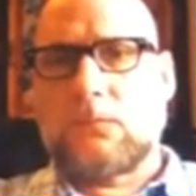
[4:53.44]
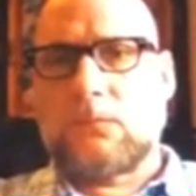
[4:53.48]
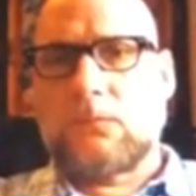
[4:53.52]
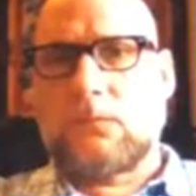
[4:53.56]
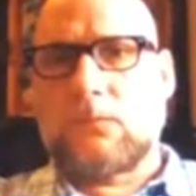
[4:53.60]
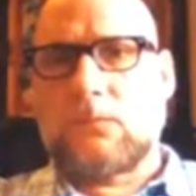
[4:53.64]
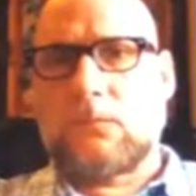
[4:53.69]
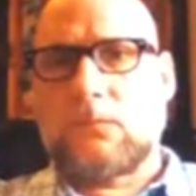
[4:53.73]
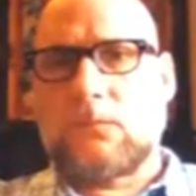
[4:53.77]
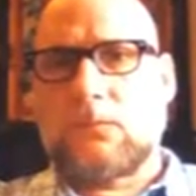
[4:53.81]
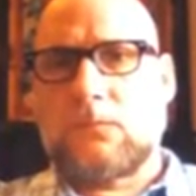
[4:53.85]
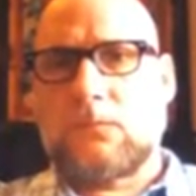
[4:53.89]

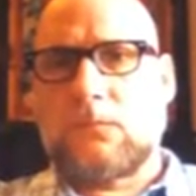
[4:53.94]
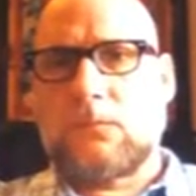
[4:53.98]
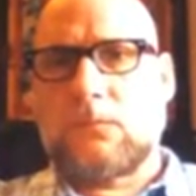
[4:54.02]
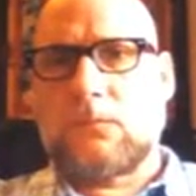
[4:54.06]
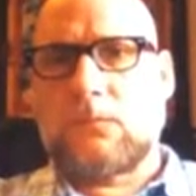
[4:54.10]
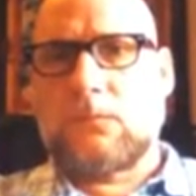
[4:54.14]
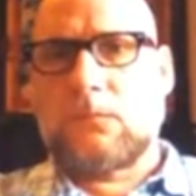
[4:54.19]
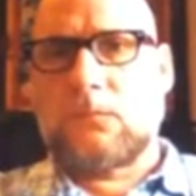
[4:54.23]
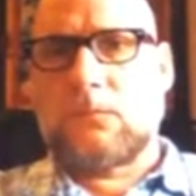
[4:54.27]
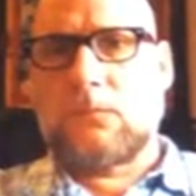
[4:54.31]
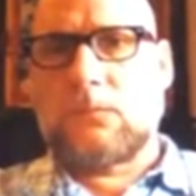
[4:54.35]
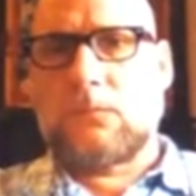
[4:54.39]

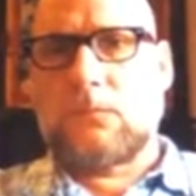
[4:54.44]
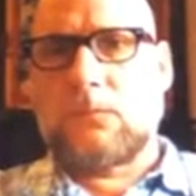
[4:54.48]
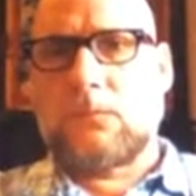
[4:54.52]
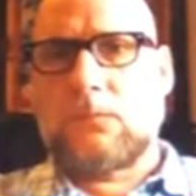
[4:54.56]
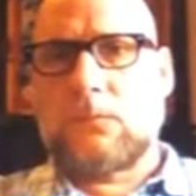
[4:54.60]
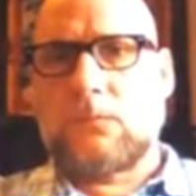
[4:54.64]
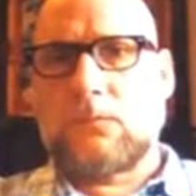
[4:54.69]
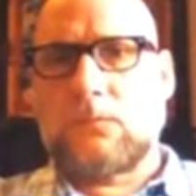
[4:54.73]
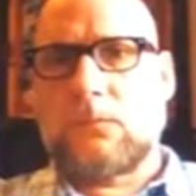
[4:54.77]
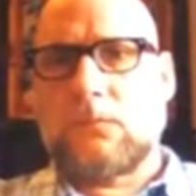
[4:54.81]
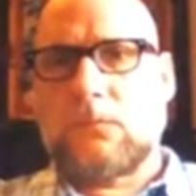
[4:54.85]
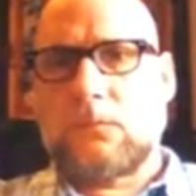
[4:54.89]

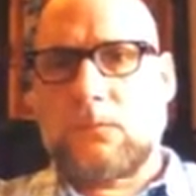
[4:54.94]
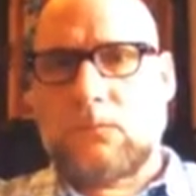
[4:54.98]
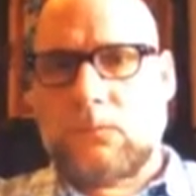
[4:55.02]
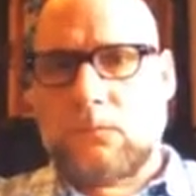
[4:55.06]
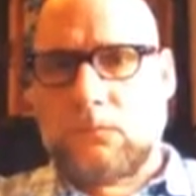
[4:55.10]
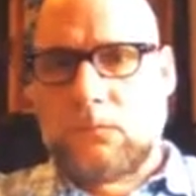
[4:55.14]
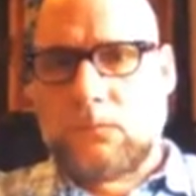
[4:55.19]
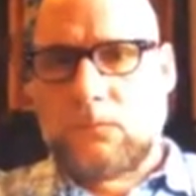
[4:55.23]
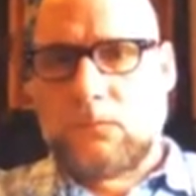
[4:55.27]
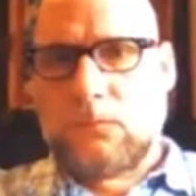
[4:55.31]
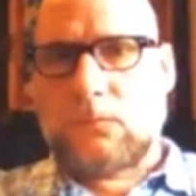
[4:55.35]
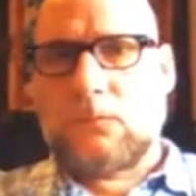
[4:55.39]

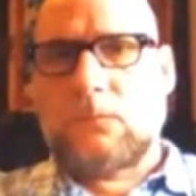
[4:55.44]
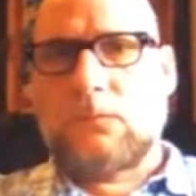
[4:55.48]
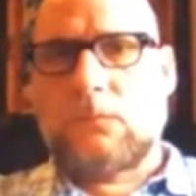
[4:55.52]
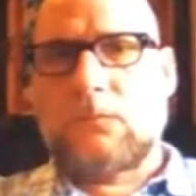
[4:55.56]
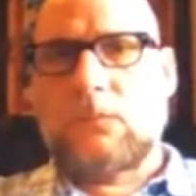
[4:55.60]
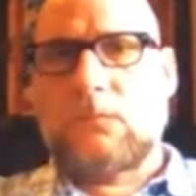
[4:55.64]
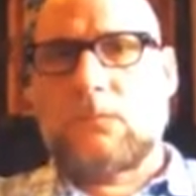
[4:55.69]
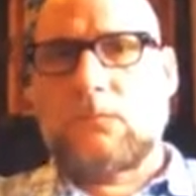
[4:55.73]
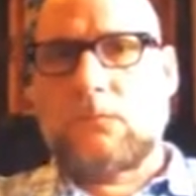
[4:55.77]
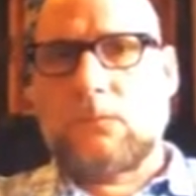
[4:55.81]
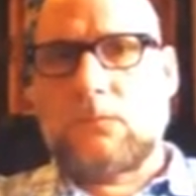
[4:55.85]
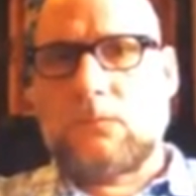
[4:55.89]

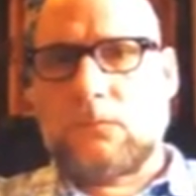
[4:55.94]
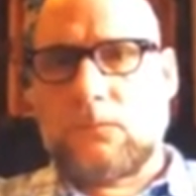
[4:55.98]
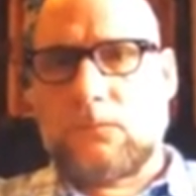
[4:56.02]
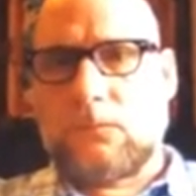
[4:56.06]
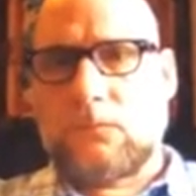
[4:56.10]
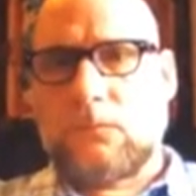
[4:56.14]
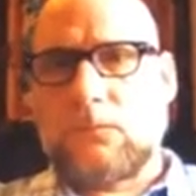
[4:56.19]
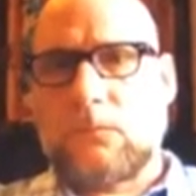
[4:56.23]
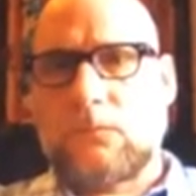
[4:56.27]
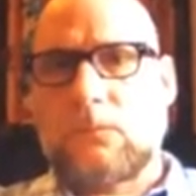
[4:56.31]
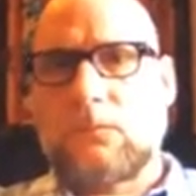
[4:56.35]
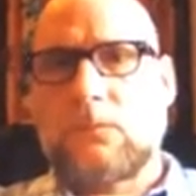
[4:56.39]

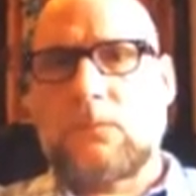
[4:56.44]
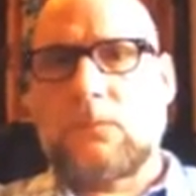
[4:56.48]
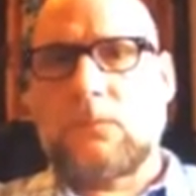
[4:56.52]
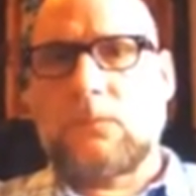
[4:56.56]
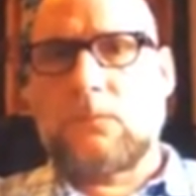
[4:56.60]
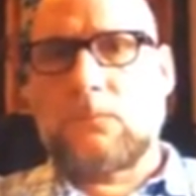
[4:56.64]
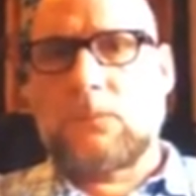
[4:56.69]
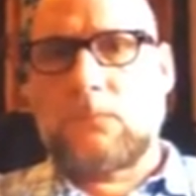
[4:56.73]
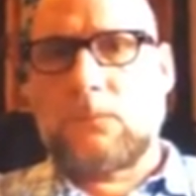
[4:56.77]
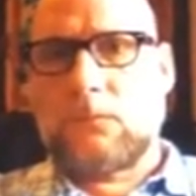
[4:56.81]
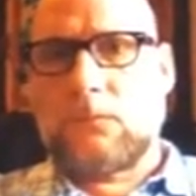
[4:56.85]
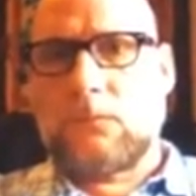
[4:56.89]

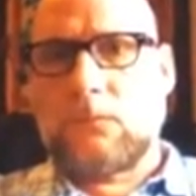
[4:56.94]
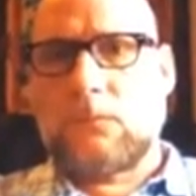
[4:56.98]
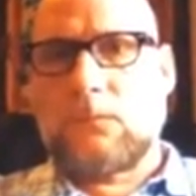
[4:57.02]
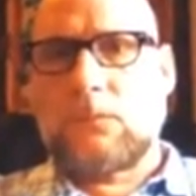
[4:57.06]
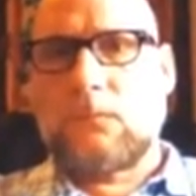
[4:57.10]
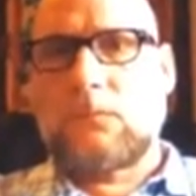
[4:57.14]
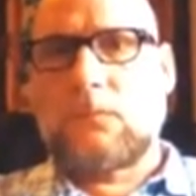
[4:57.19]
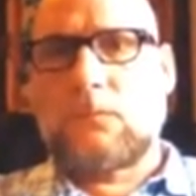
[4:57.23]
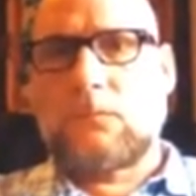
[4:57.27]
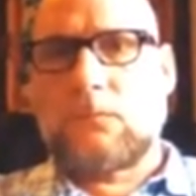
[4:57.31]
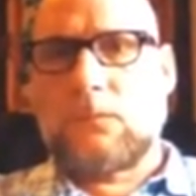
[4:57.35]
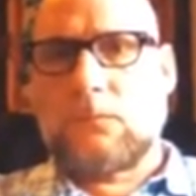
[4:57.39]

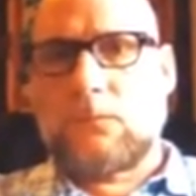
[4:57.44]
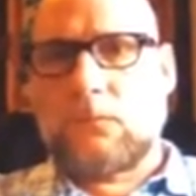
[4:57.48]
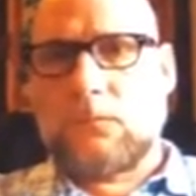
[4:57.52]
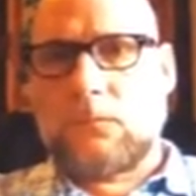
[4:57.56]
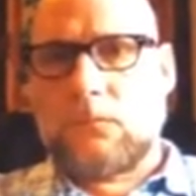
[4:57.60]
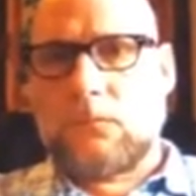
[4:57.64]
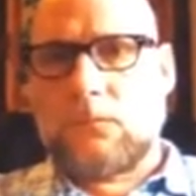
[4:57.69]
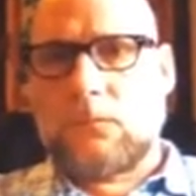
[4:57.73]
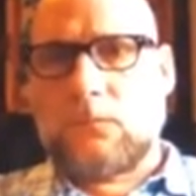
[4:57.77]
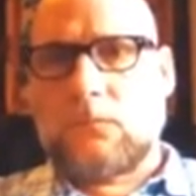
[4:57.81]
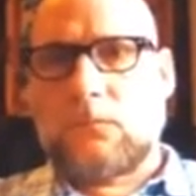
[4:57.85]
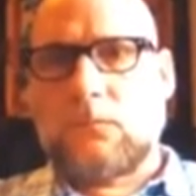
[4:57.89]

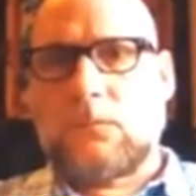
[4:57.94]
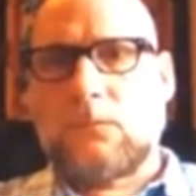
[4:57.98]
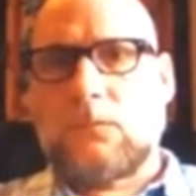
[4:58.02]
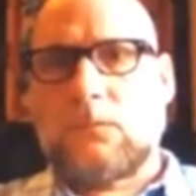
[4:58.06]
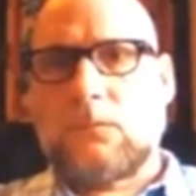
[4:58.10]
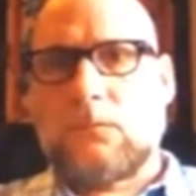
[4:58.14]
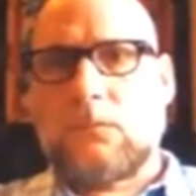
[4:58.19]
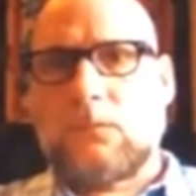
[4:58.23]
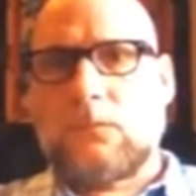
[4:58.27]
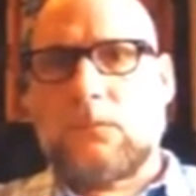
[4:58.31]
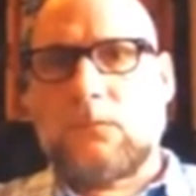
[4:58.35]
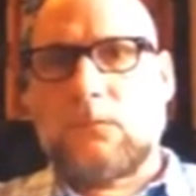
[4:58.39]

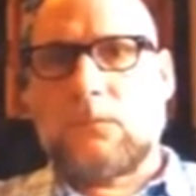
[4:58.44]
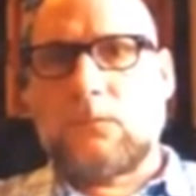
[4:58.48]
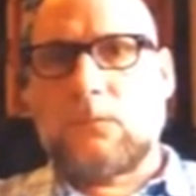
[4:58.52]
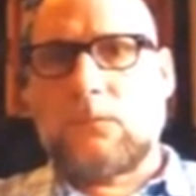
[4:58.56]
No words are spoken by the person on screen.